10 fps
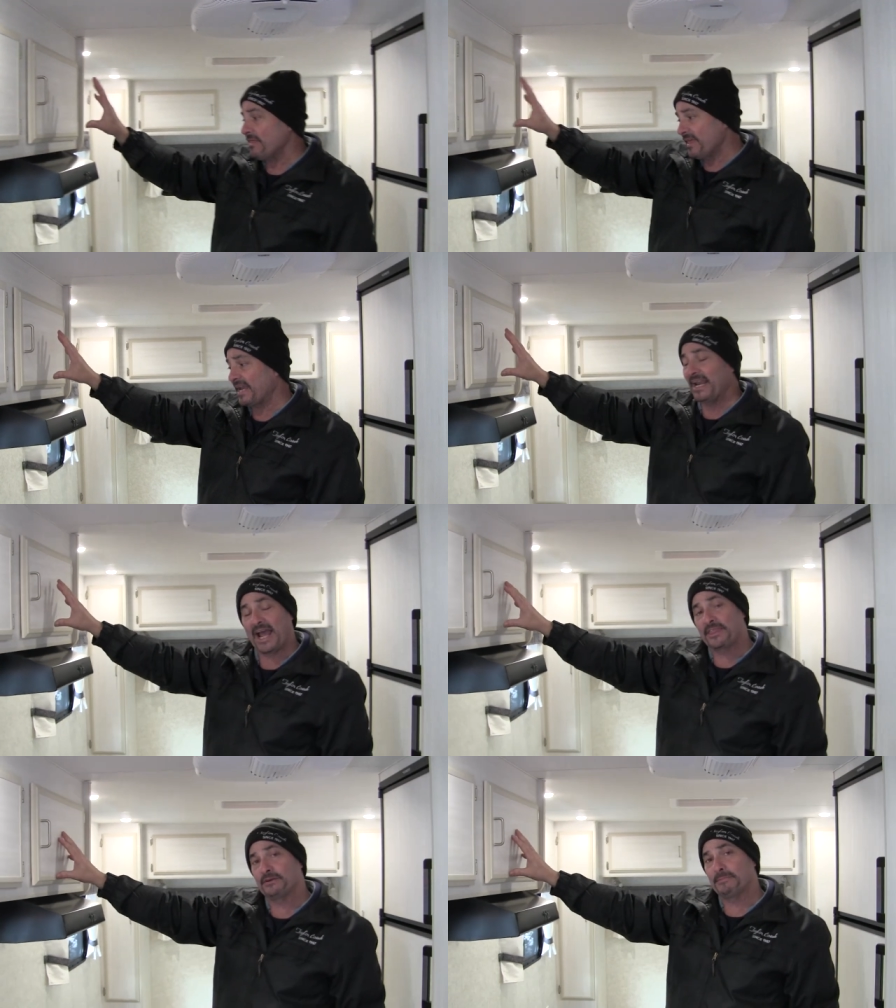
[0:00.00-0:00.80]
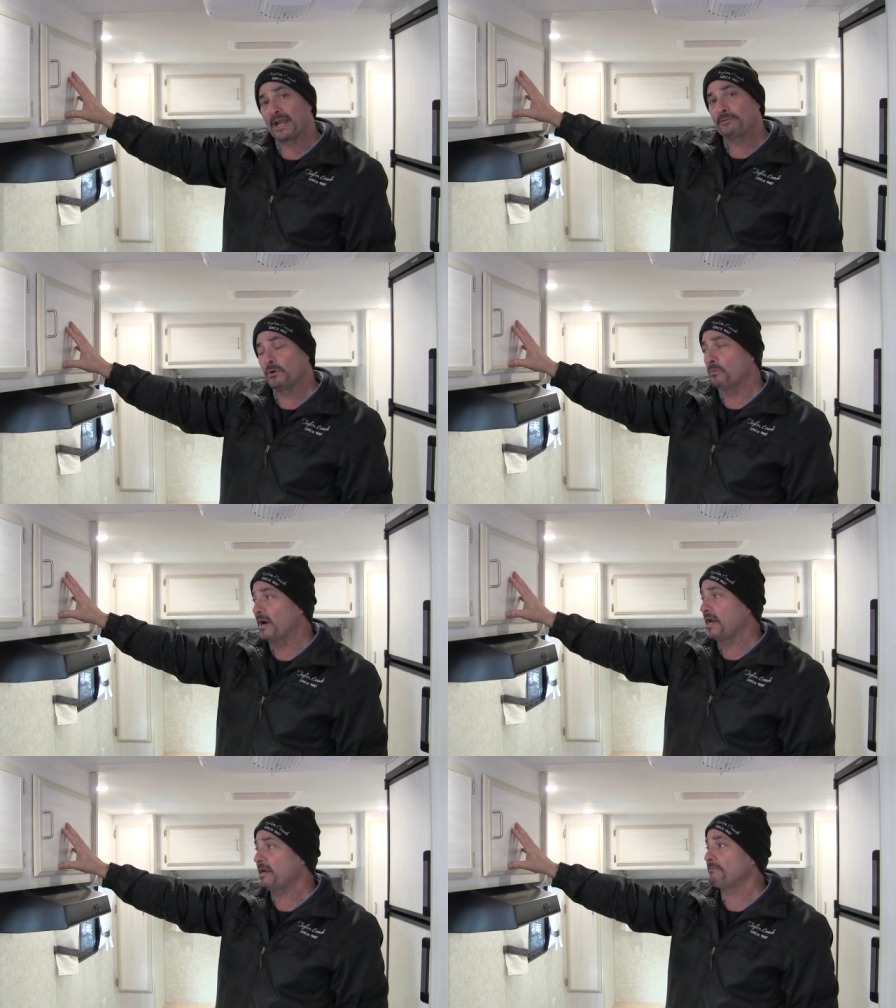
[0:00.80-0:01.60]
They can add the
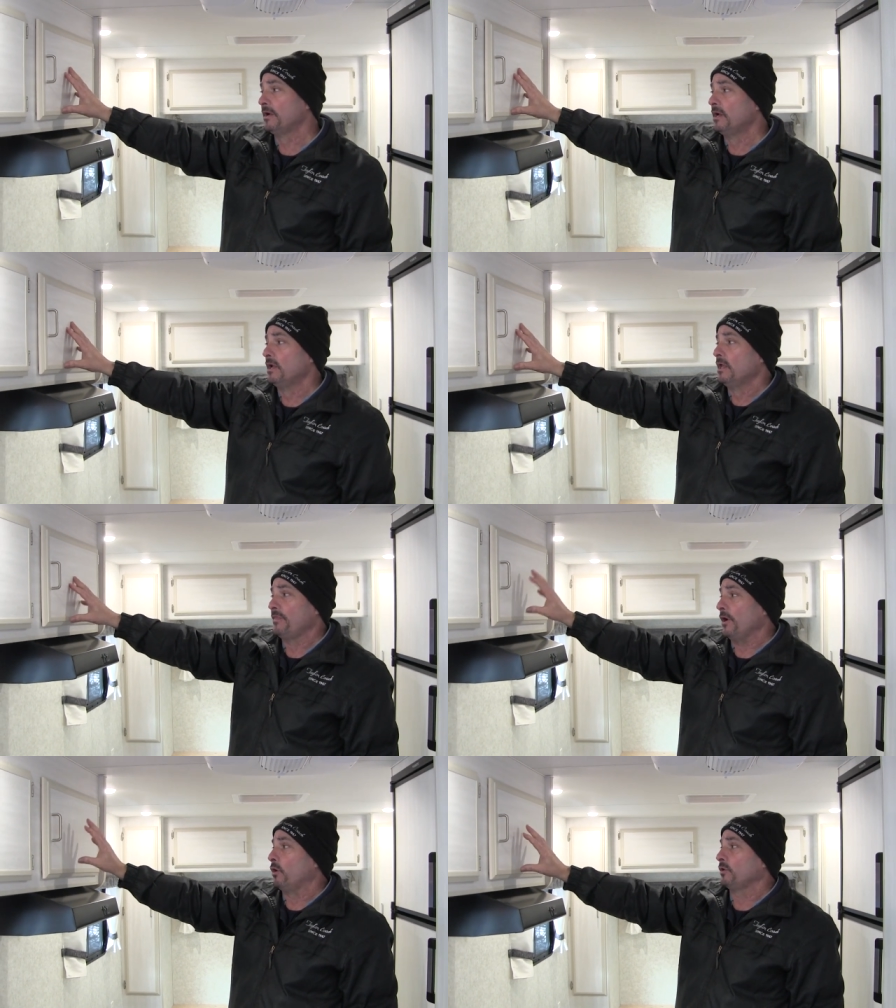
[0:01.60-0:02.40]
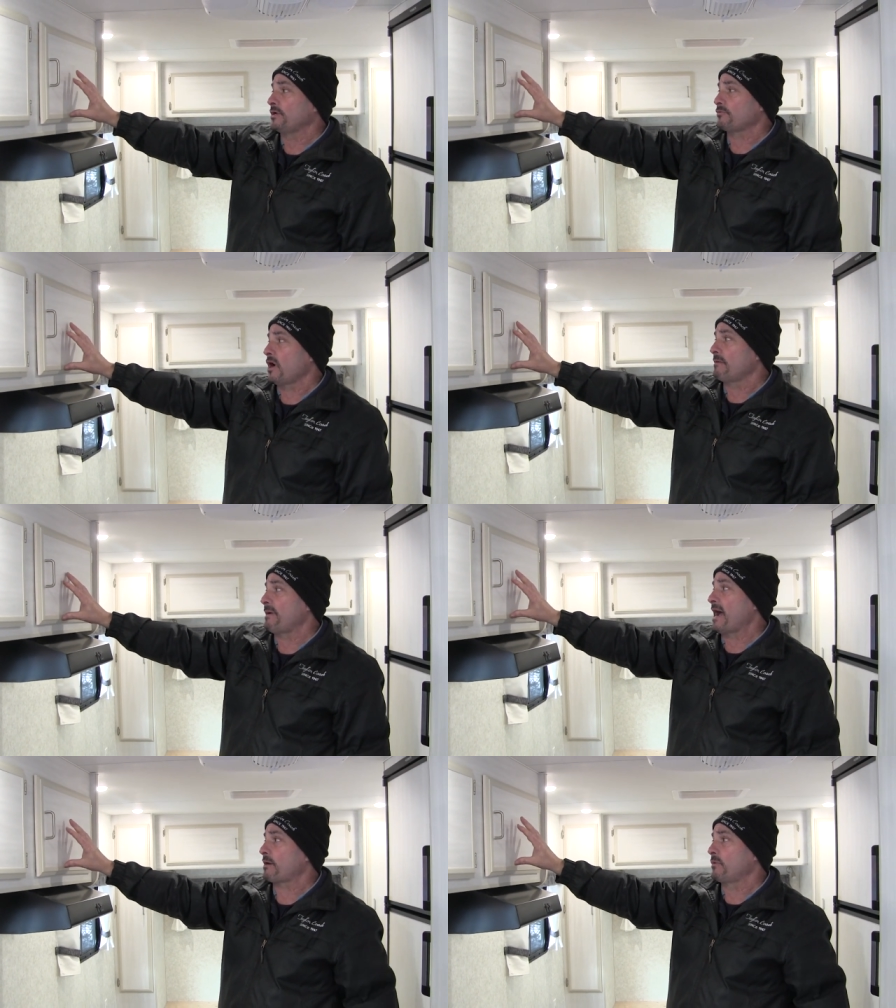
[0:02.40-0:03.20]
microwave. The only
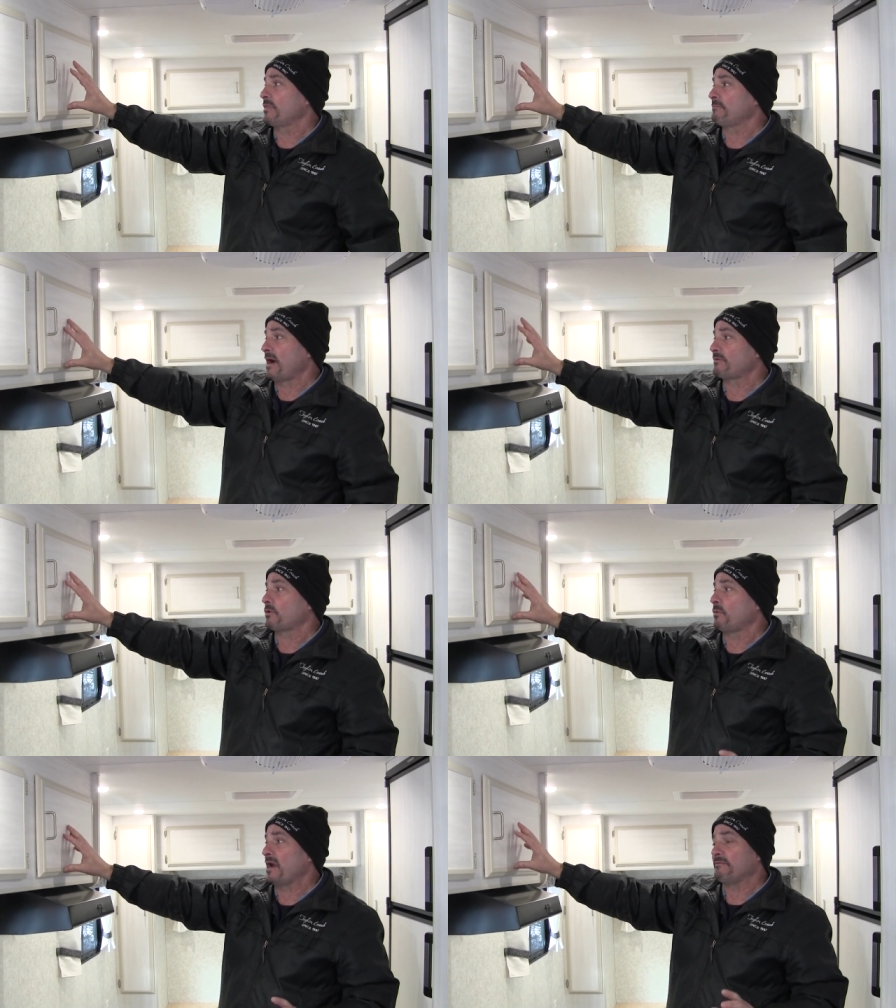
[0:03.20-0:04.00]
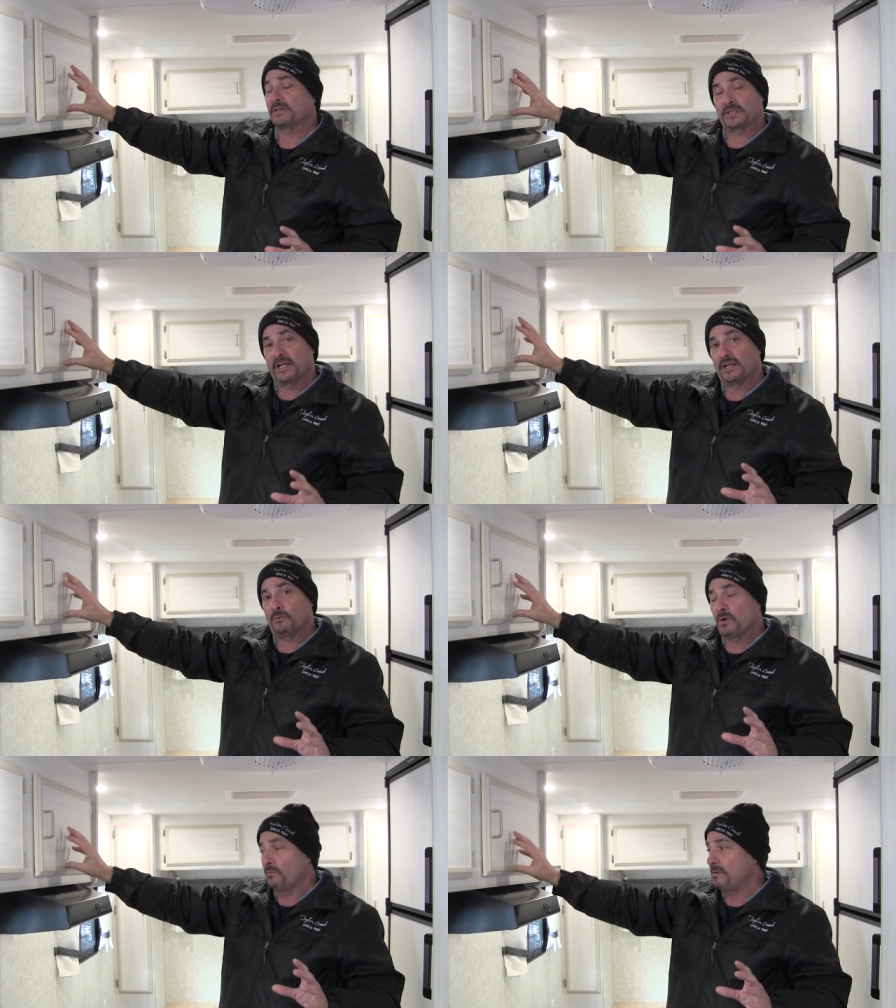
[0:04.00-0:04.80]
drawback when the microwave isn't in
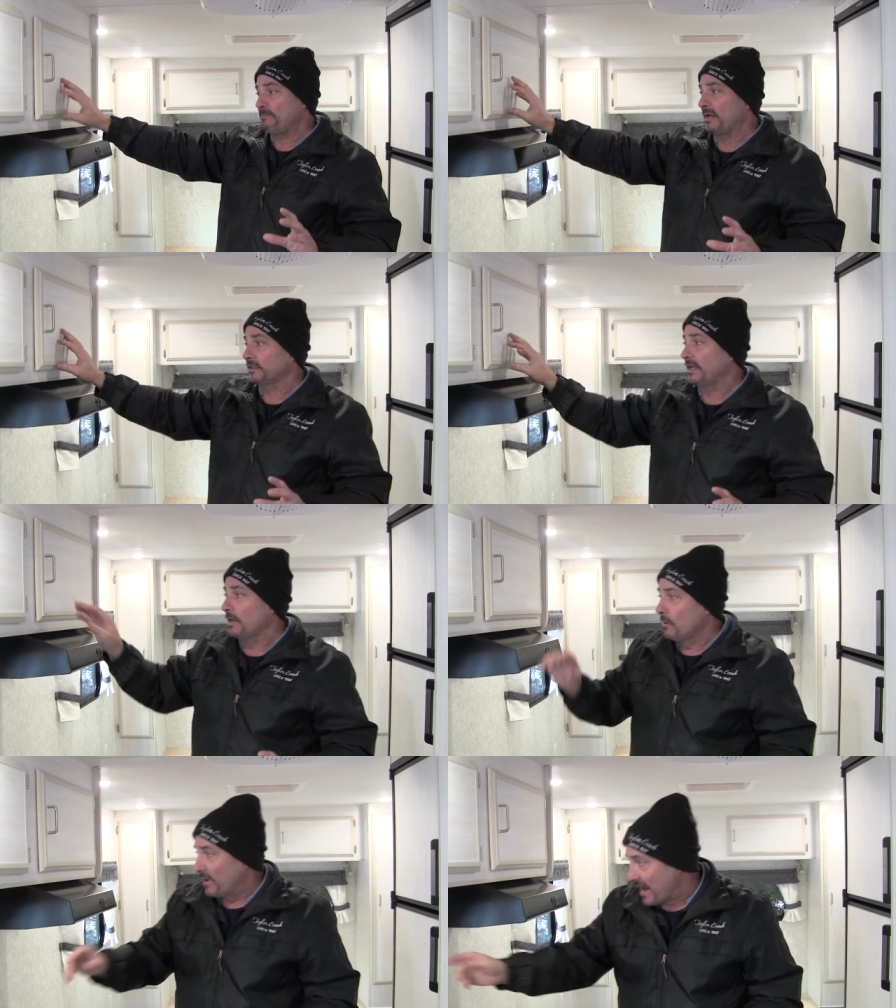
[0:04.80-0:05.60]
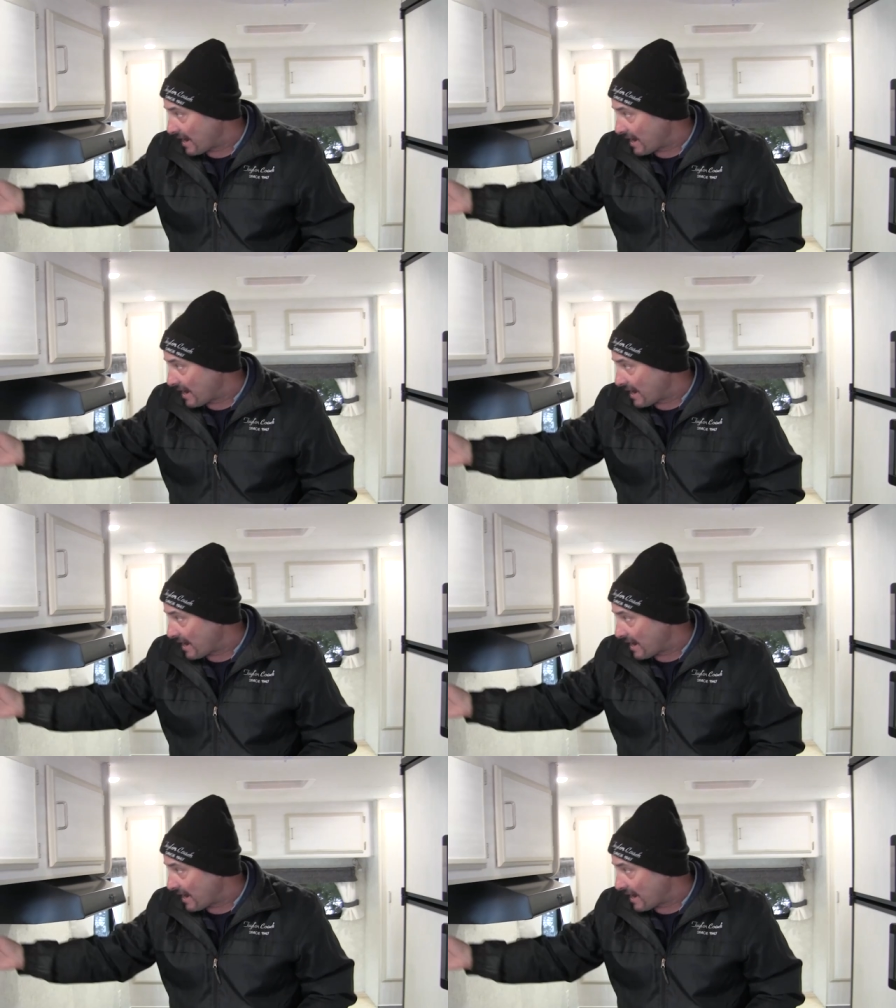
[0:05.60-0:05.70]
it, when we build it, we